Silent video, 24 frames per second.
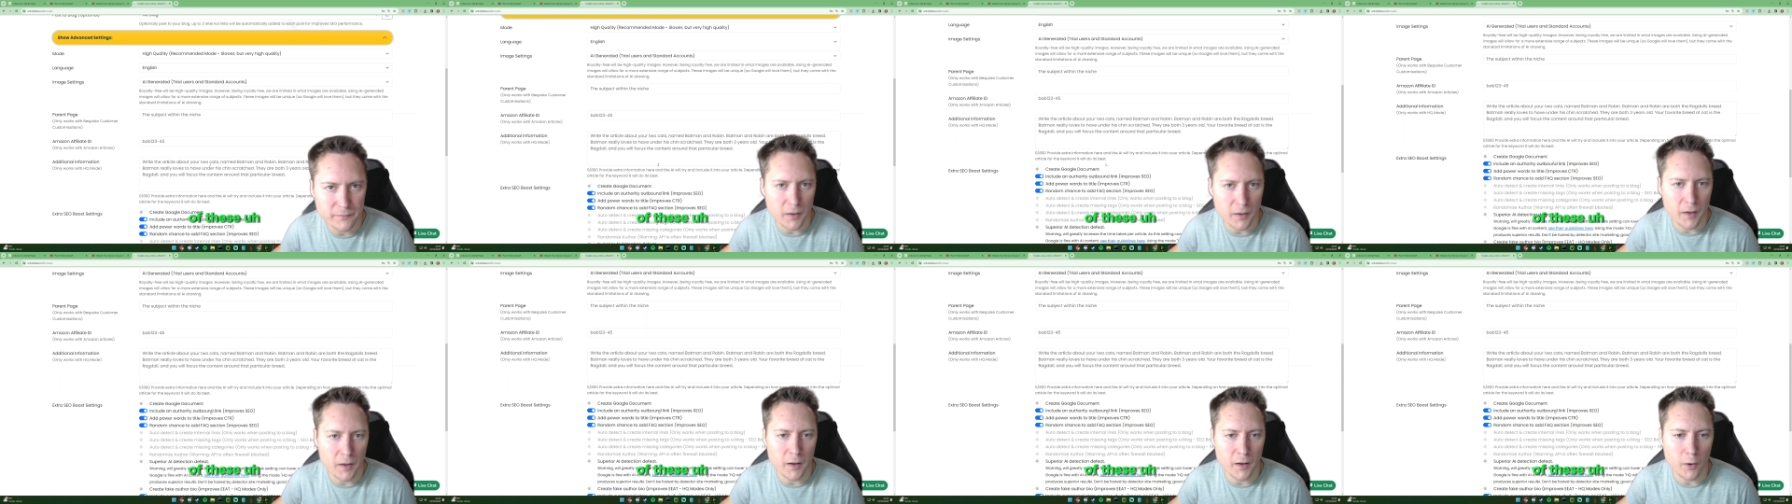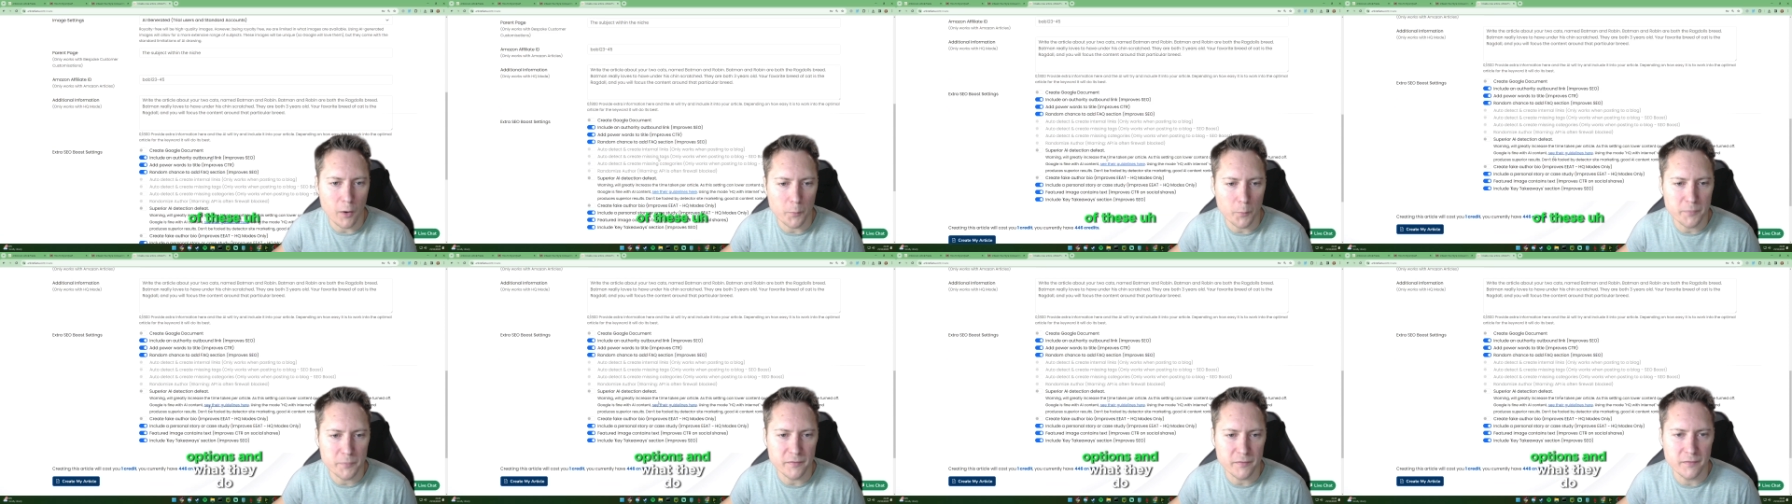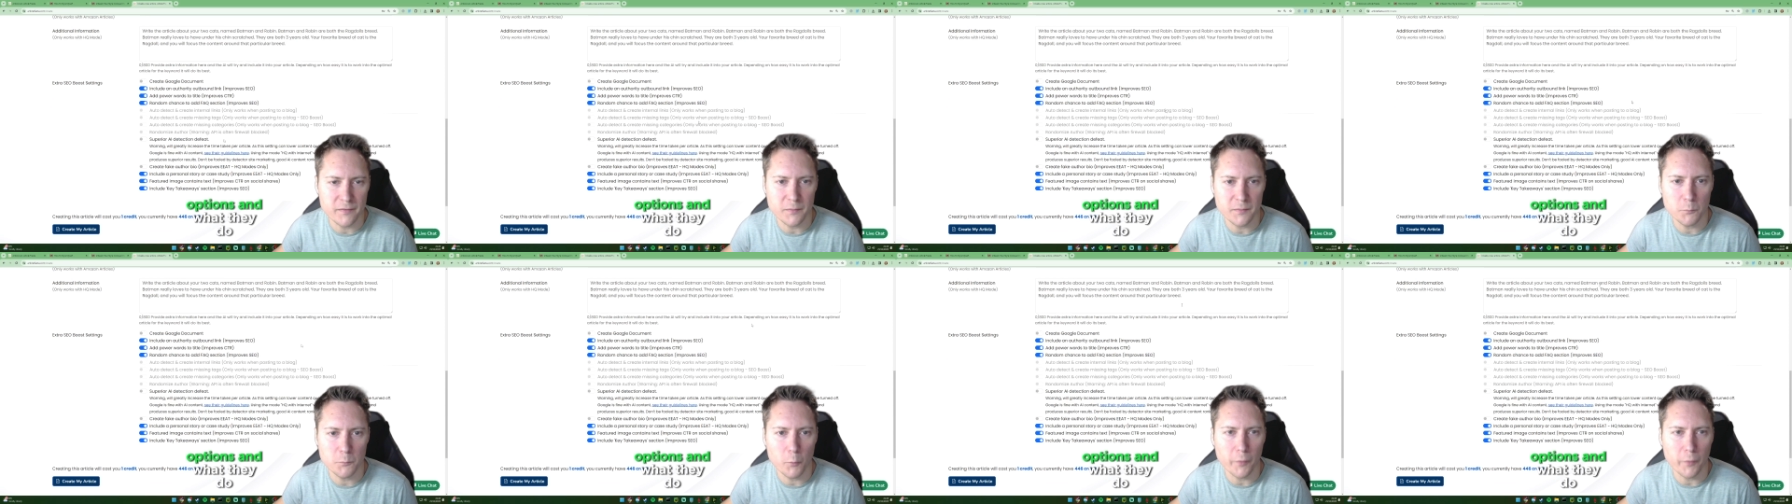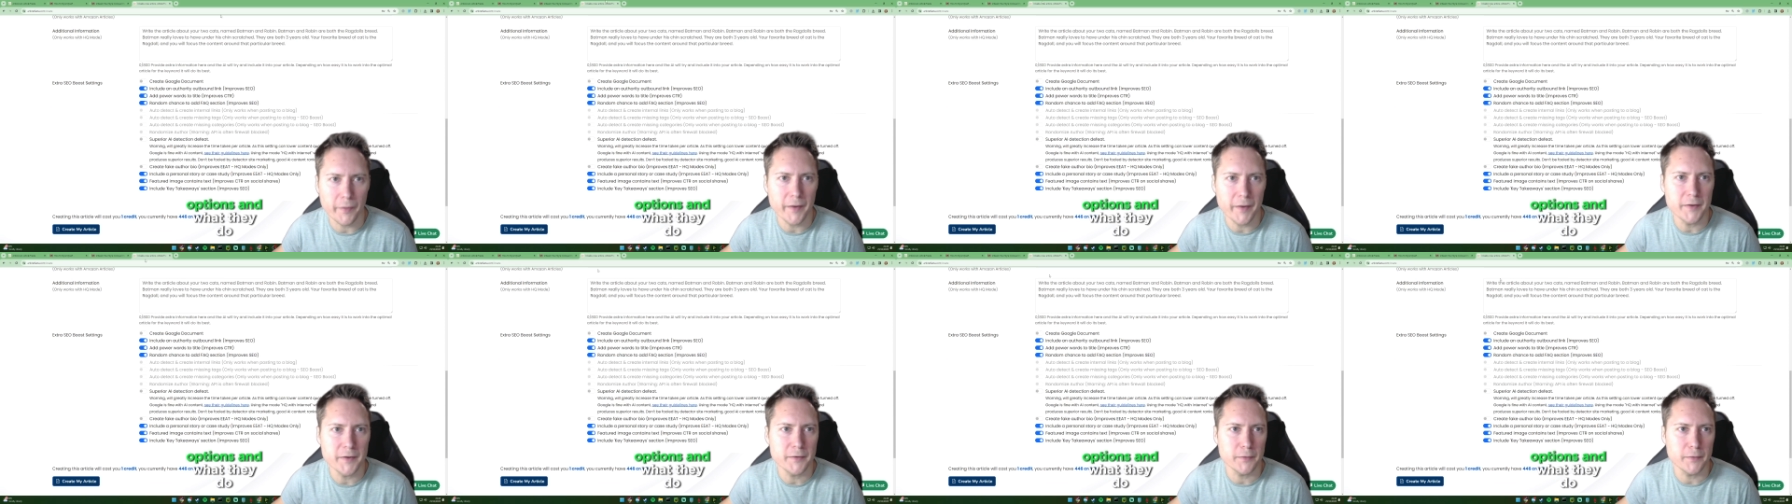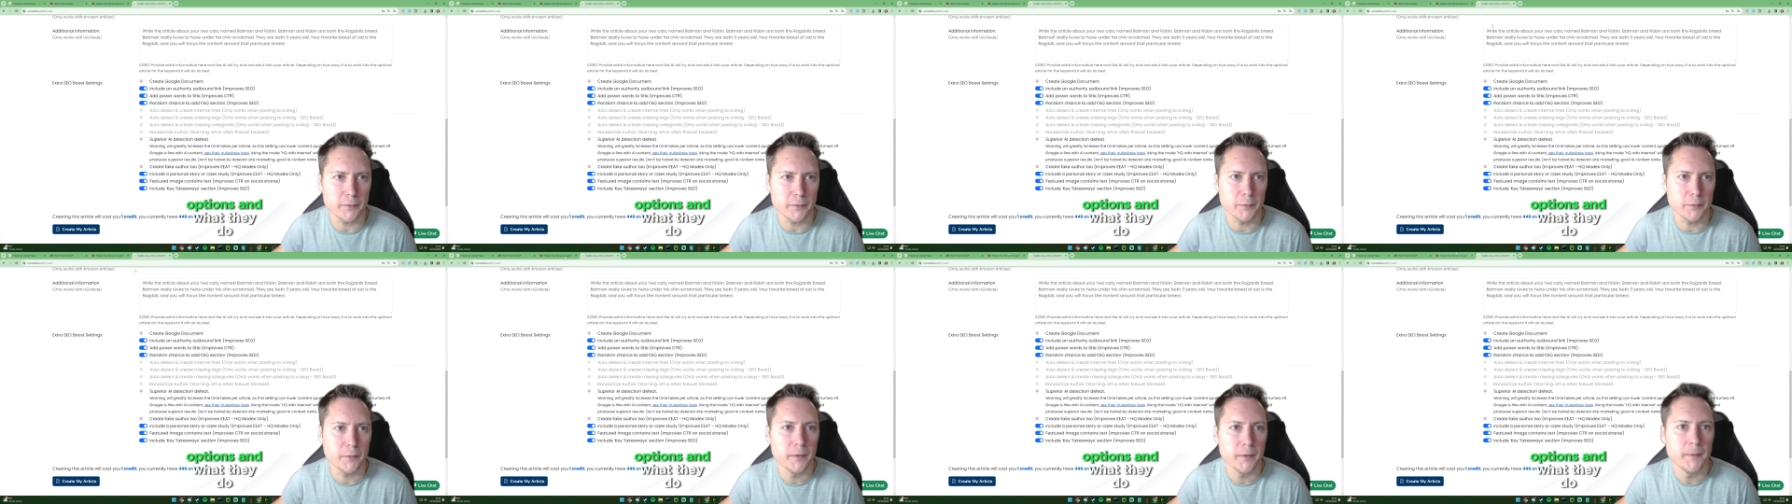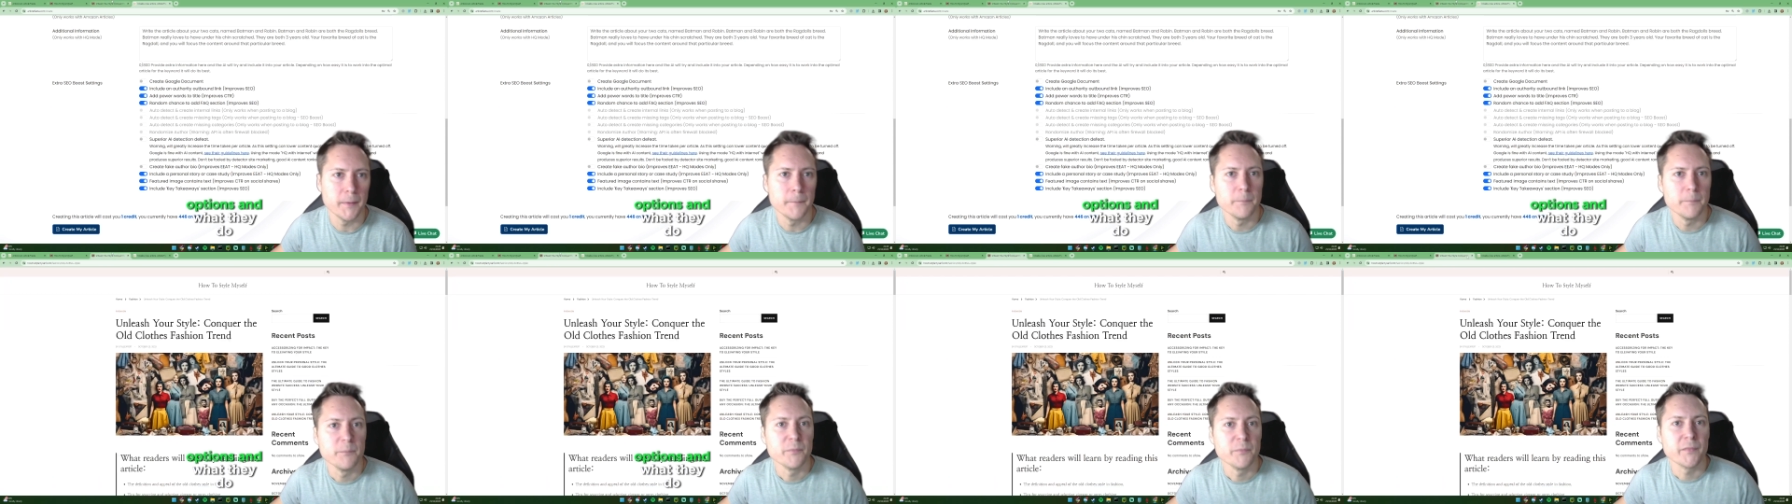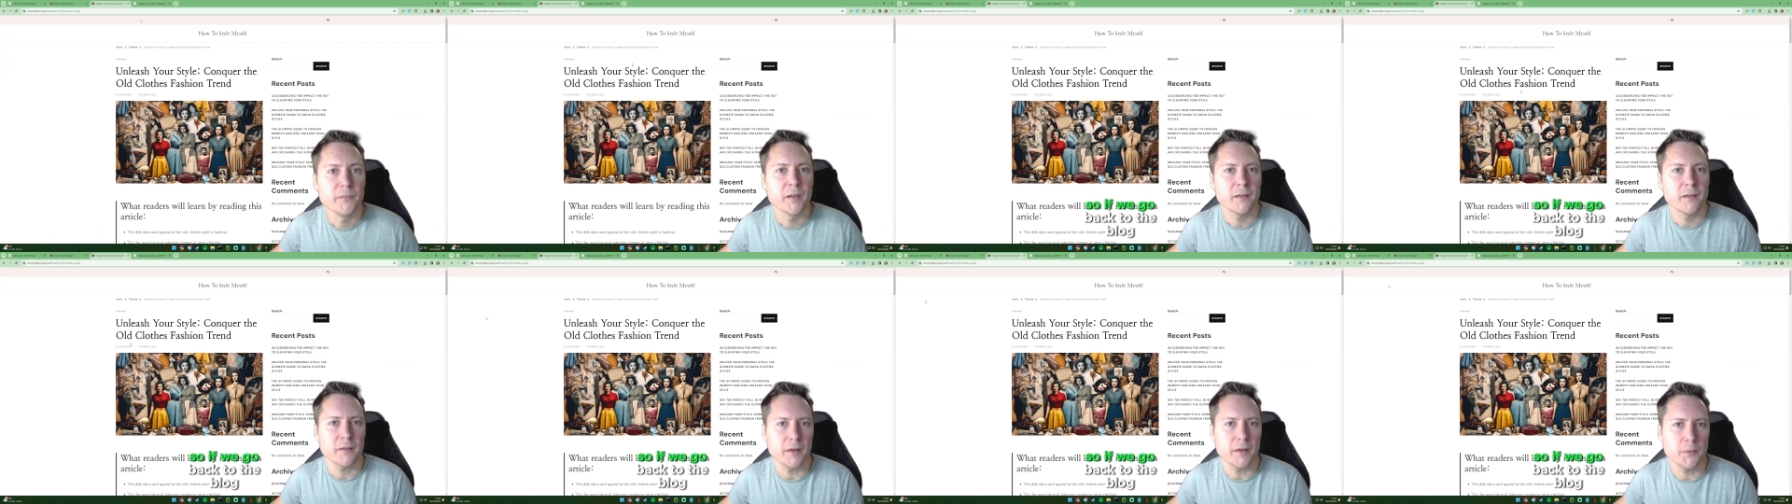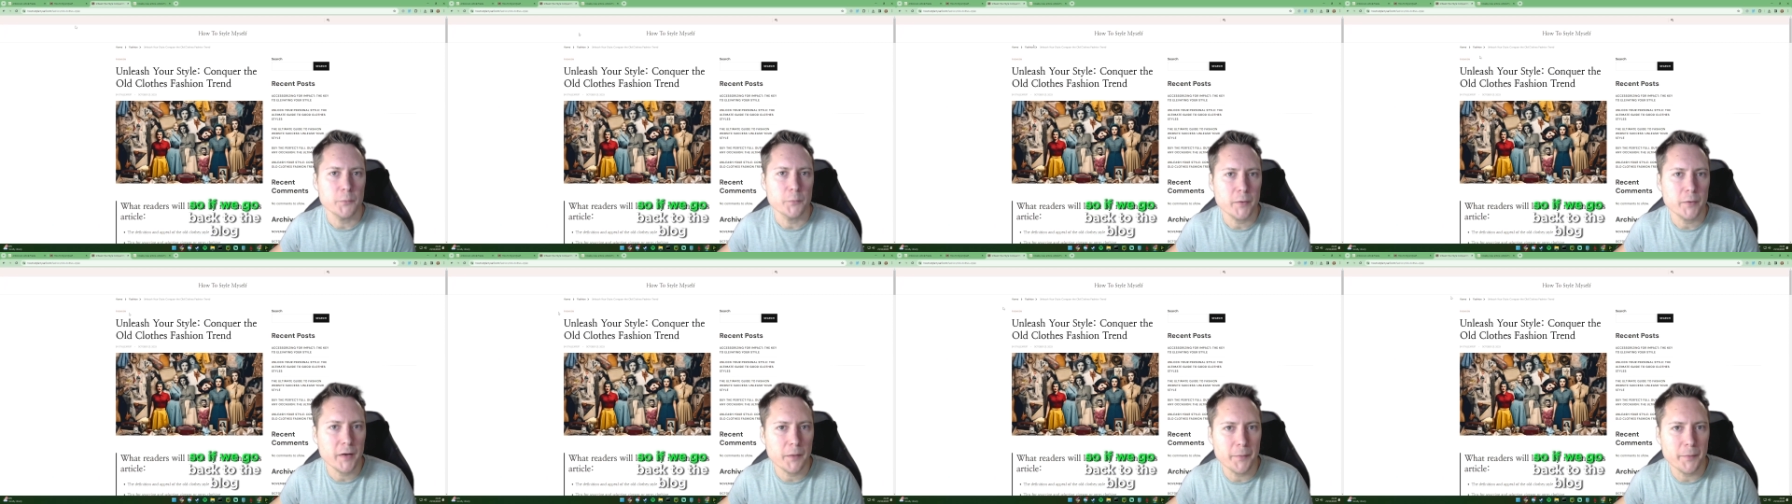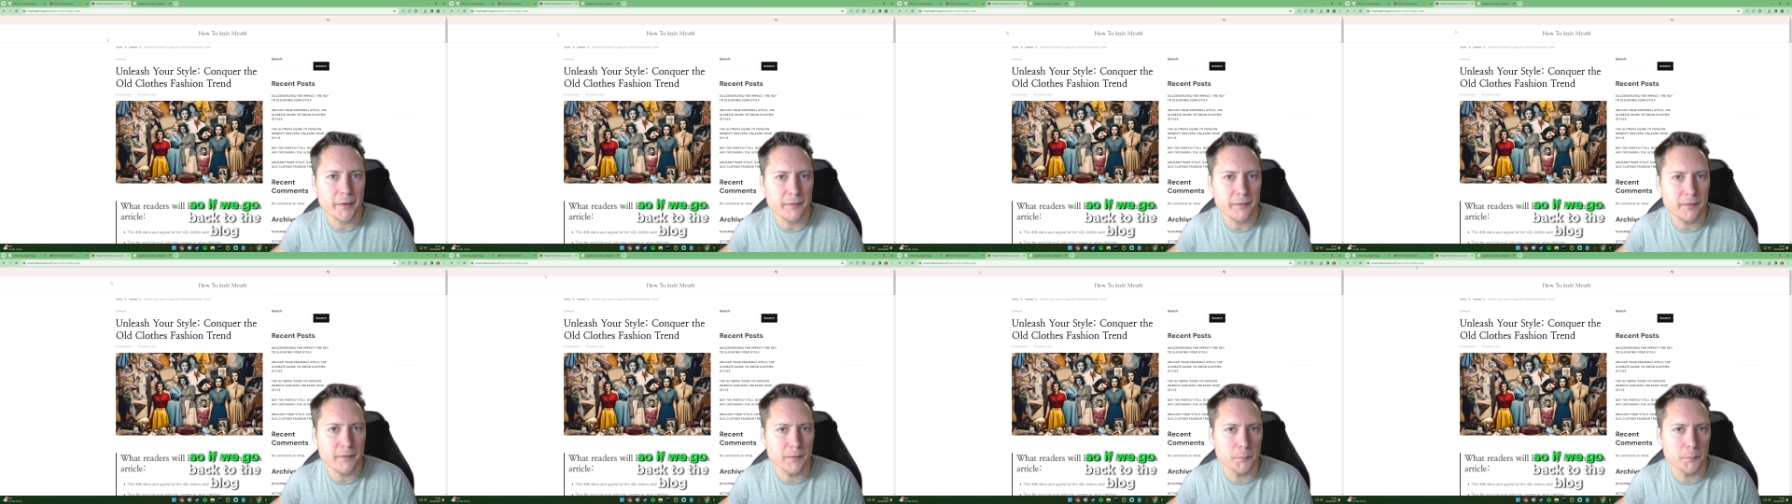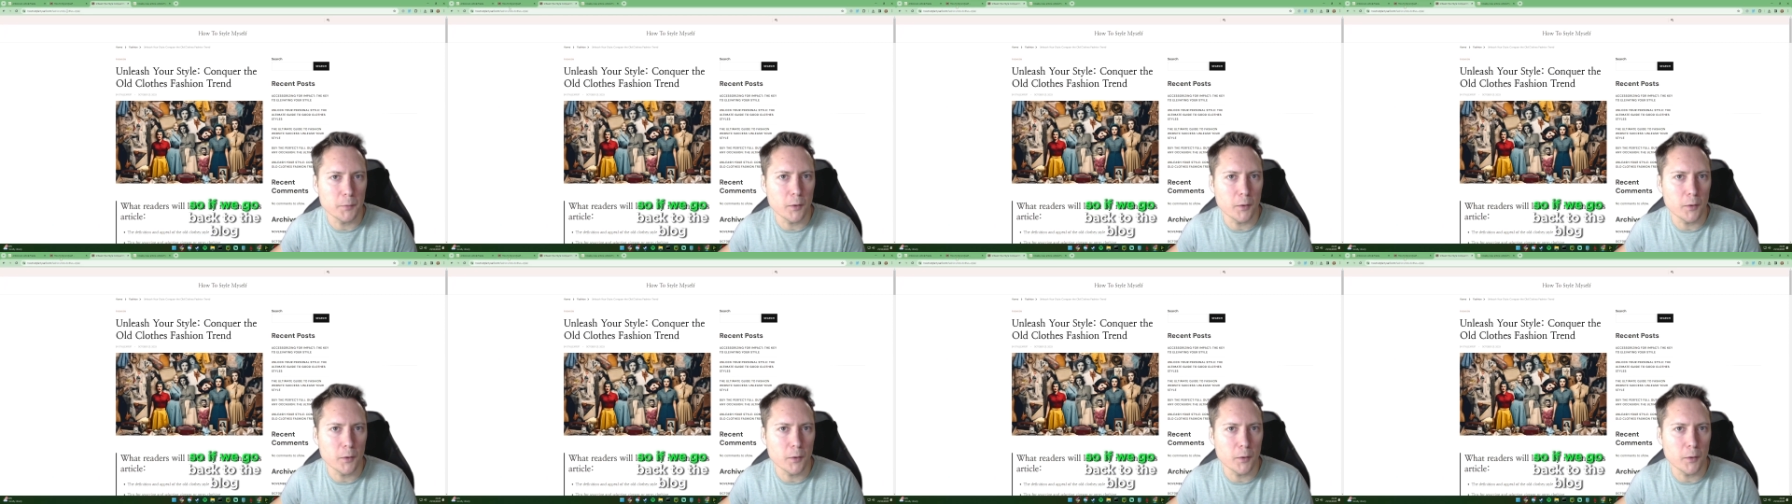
options and what they do. So if we go back to the